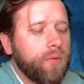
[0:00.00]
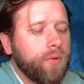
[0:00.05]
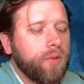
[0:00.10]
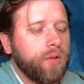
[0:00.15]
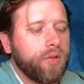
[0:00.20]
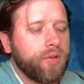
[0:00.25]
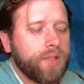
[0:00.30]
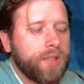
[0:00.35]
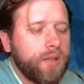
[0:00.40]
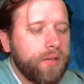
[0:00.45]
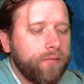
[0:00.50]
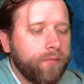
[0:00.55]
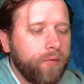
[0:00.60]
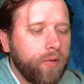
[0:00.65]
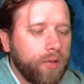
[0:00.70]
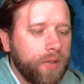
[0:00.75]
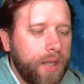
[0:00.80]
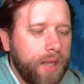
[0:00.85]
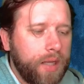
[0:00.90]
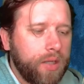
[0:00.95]
with their
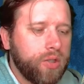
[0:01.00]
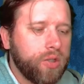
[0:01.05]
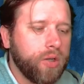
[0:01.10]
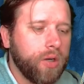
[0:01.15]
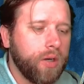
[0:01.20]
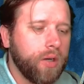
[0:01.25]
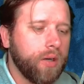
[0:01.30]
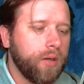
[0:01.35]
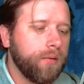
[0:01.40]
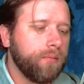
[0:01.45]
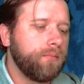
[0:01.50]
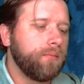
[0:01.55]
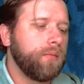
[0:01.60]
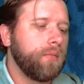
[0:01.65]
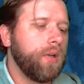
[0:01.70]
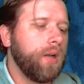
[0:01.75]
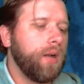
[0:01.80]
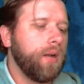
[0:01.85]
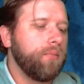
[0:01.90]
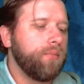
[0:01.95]
sinful nature
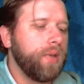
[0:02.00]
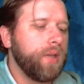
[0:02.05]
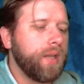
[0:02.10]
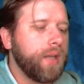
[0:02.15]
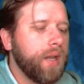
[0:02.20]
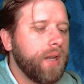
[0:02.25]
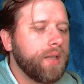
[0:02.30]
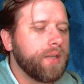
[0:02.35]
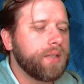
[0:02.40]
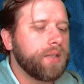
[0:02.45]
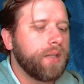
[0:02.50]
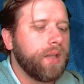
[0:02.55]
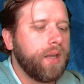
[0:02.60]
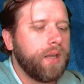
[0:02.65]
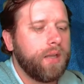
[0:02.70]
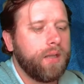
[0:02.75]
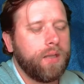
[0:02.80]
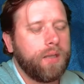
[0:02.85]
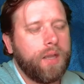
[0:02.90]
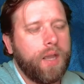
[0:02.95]
um, because
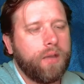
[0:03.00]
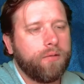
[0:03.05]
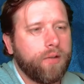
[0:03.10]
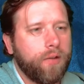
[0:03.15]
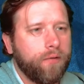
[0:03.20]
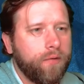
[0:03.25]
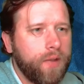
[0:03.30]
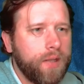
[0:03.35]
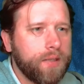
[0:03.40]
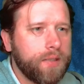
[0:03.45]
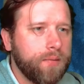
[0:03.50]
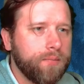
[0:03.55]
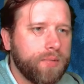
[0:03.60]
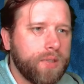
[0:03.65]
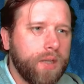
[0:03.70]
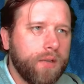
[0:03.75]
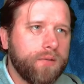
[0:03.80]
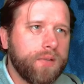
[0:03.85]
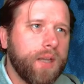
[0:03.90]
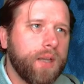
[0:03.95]
they have convinced
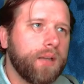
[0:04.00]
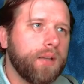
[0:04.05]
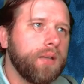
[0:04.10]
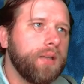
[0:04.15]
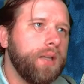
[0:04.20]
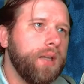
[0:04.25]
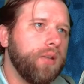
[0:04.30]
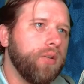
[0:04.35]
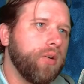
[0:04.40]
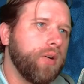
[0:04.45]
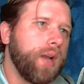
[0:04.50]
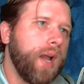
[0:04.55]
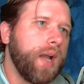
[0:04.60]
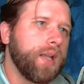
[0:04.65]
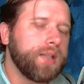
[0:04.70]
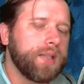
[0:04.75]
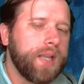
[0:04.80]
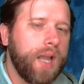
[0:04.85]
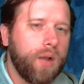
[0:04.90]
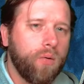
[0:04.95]
themselves that either
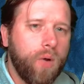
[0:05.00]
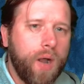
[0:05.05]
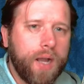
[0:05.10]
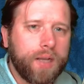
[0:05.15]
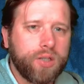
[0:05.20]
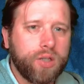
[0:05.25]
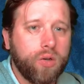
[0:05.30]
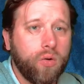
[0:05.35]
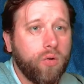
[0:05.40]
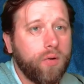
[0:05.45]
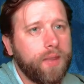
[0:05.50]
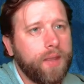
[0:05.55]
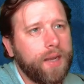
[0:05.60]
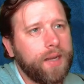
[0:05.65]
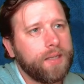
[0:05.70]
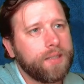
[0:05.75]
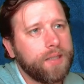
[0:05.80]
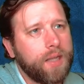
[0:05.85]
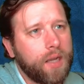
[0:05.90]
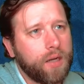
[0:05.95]
God's not watching or that
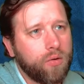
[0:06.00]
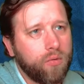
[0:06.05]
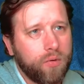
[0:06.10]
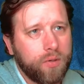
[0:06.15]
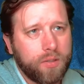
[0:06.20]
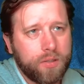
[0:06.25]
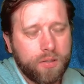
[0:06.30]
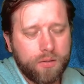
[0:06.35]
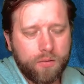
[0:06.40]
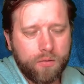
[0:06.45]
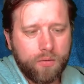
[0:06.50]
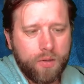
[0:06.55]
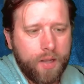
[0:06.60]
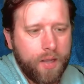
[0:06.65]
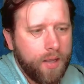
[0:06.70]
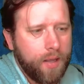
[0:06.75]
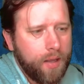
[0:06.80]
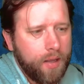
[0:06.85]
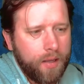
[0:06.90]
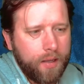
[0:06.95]
He's not going to
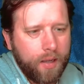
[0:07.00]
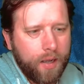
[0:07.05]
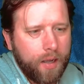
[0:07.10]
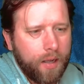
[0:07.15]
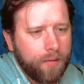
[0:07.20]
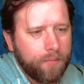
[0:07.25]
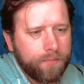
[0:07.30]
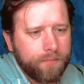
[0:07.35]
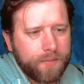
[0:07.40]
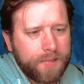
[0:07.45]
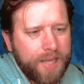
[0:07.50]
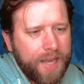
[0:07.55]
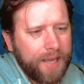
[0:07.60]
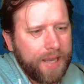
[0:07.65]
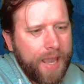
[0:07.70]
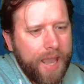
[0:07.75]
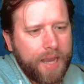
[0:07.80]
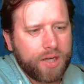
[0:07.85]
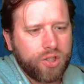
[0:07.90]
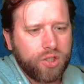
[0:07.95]
um,
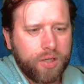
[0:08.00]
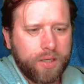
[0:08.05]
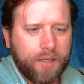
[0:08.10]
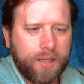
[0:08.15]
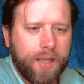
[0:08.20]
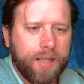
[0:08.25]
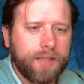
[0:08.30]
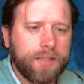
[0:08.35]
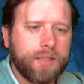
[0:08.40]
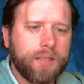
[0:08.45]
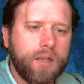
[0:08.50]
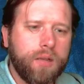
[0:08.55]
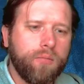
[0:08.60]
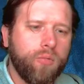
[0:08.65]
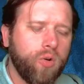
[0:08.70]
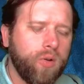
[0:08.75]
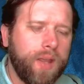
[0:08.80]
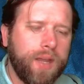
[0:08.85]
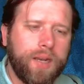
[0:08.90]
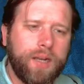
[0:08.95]
take action against them
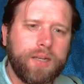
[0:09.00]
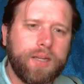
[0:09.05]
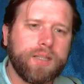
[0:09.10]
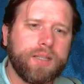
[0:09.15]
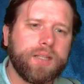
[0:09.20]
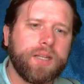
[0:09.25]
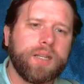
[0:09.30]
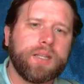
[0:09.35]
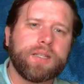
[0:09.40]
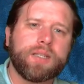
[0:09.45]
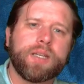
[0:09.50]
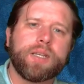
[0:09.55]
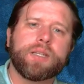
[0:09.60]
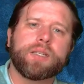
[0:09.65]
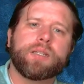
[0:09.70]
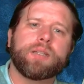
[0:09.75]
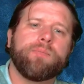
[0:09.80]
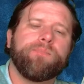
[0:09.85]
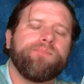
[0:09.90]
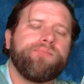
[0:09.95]
or that He doesn't
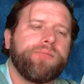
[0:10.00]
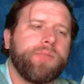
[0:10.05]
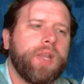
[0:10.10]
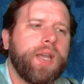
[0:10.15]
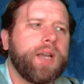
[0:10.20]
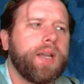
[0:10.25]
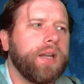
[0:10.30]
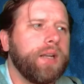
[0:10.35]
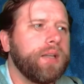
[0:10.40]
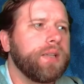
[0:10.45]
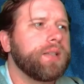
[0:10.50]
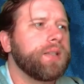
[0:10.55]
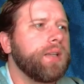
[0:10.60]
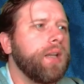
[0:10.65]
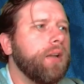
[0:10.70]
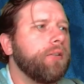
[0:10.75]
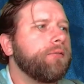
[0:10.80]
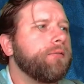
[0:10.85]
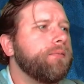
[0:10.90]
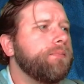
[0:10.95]
exist, that kind of
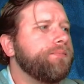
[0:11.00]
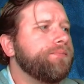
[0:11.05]
stuff.